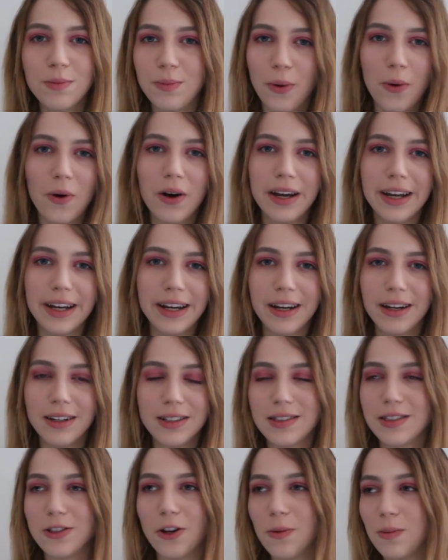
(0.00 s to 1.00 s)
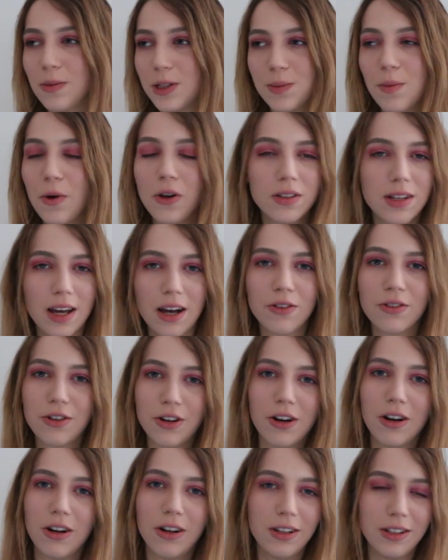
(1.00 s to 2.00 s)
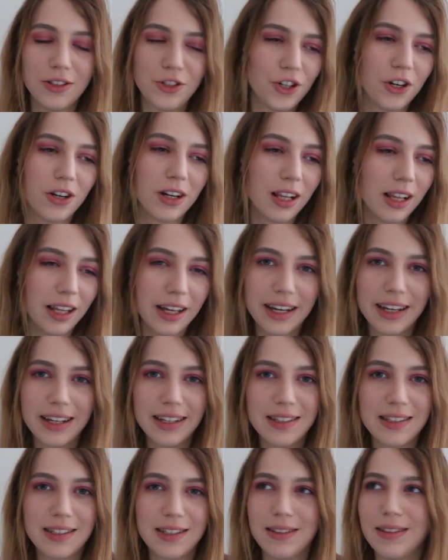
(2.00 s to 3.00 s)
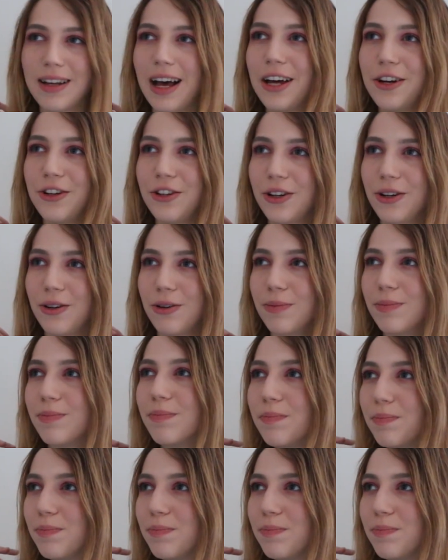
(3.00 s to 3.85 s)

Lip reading: boy, small town girl, journalist, I don't know,